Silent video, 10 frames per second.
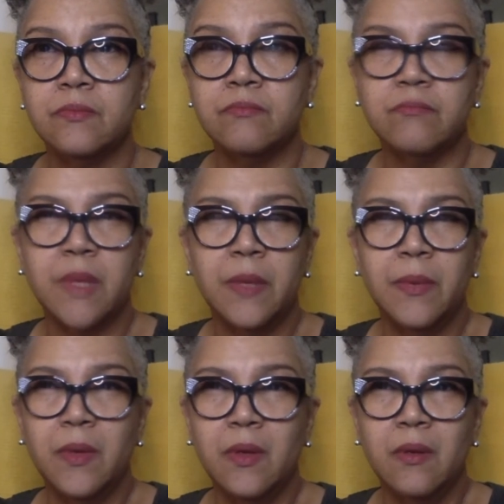
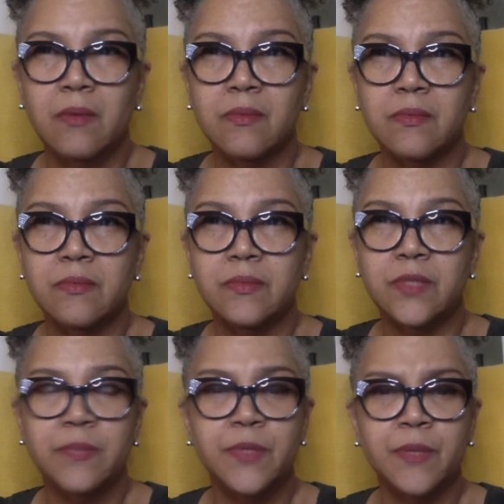Maybe
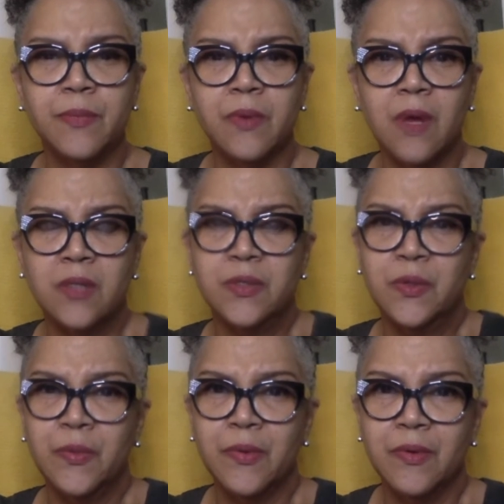September,
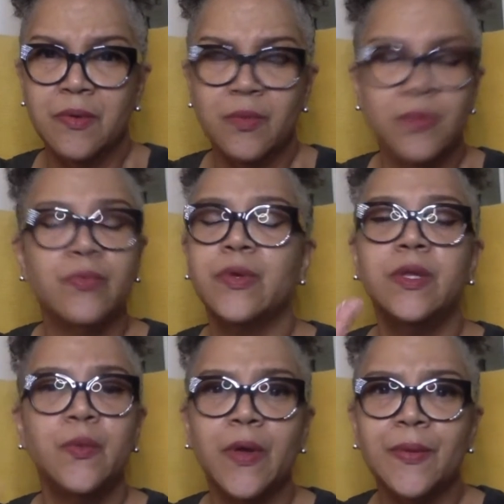October.
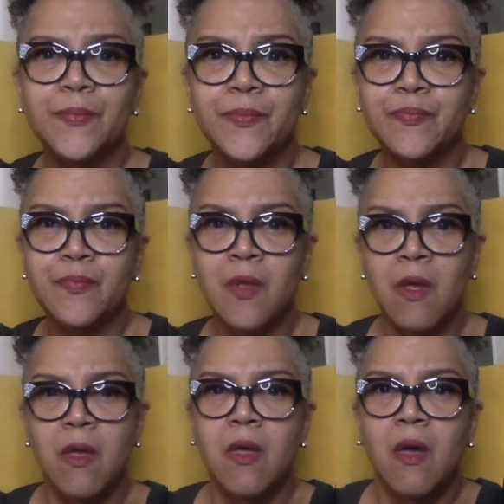Anyway,
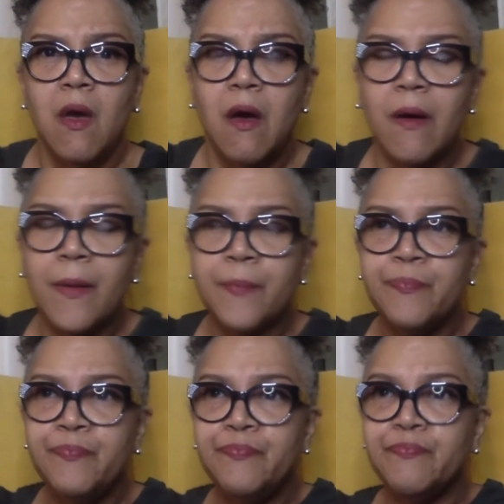I
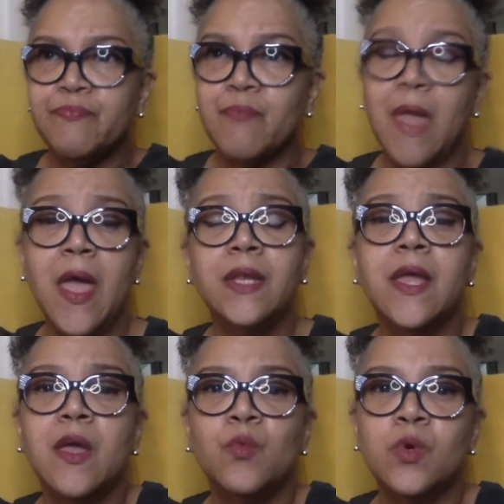hadn't
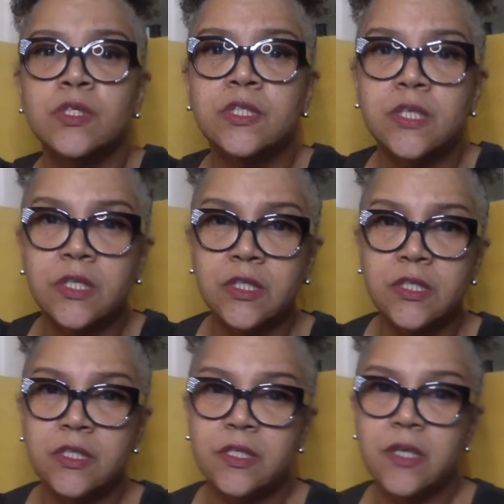had one
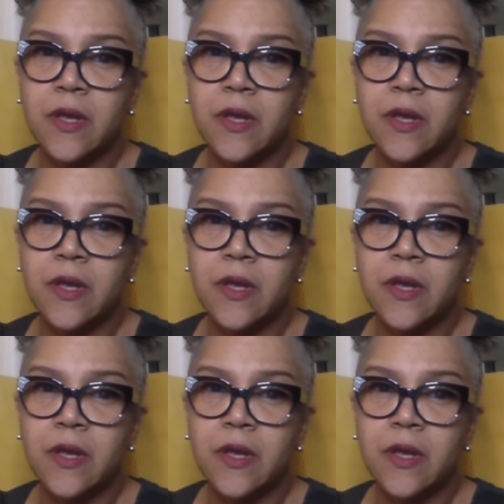since